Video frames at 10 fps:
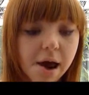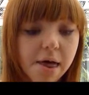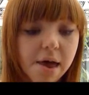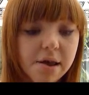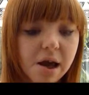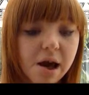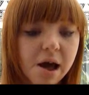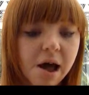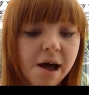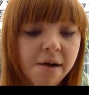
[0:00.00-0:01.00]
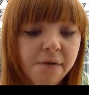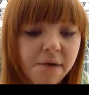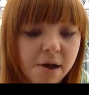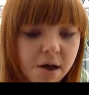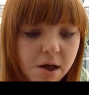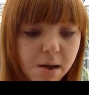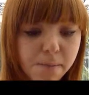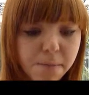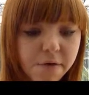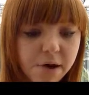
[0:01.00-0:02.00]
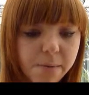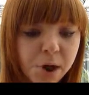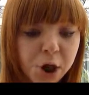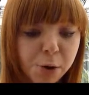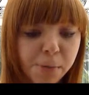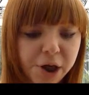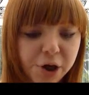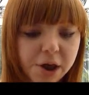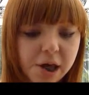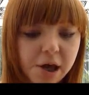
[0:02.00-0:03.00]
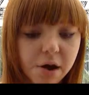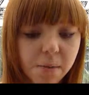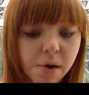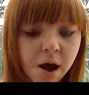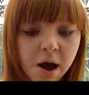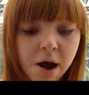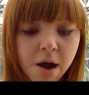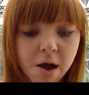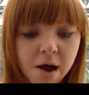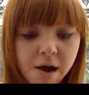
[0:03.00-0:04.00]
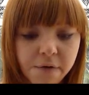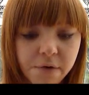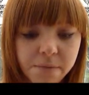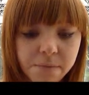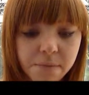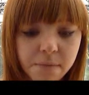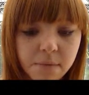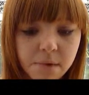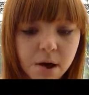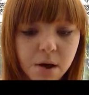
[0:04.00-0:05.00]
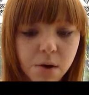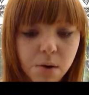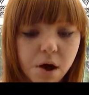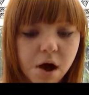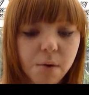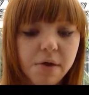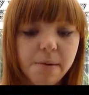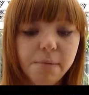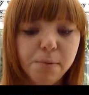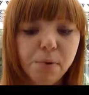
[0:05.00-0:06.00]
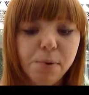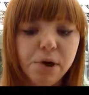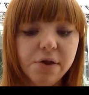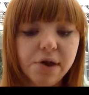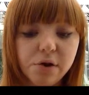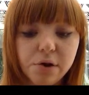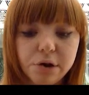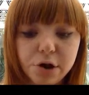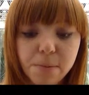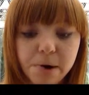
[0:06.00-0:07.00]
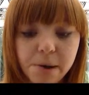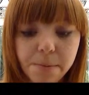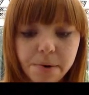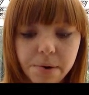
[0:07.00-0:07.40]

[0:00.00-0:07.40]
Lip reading: And yeah, I had to have mirror image pictures taken where I had to have one of them small pulley things on the top lip,